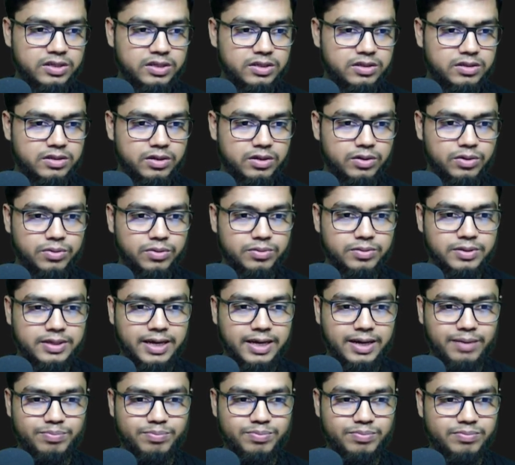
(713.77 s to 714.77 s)
So
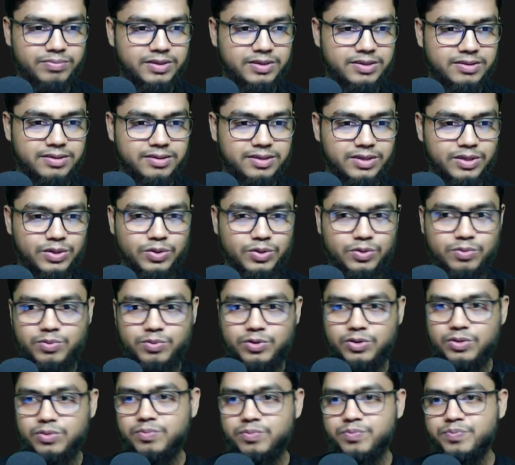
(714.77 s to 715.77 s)
yep, this is a kill,
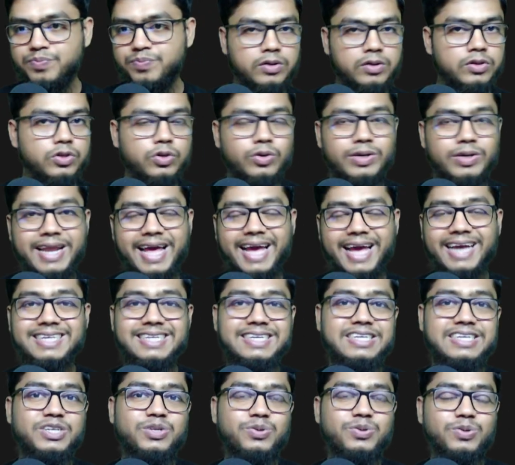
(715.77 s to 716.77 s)
bro. So next
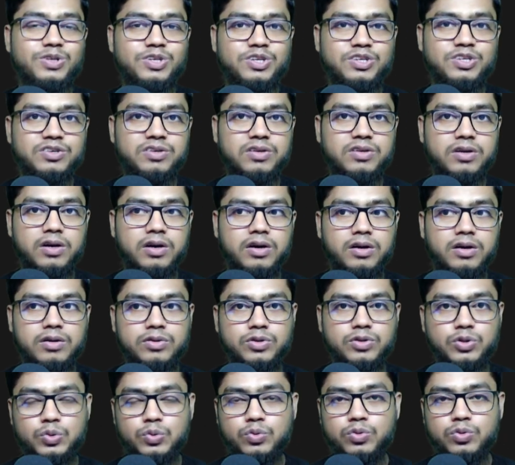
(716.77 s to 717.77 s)
interesting
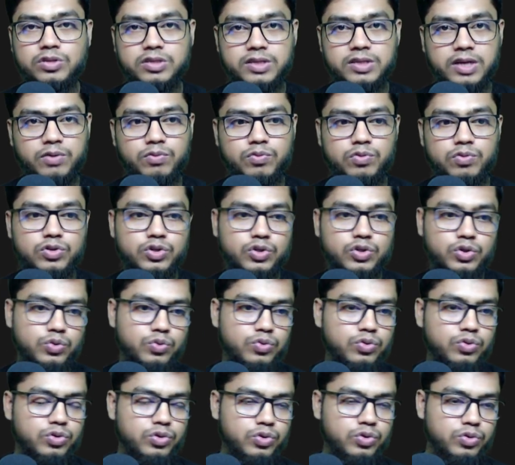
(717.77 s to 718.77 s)
tools I will
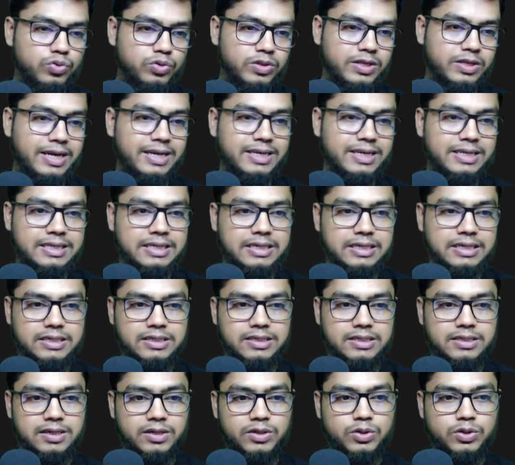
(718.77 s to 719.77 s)
show you, that
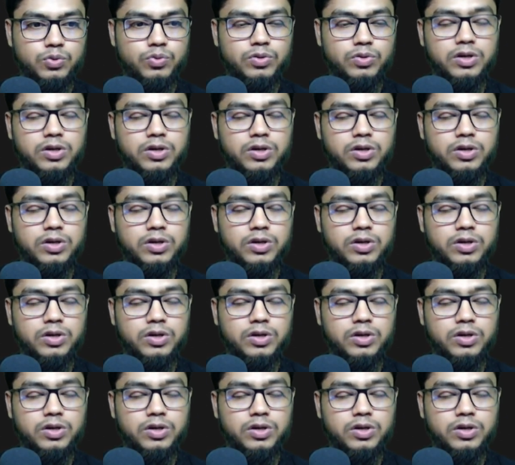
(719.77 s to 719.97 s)
is that you can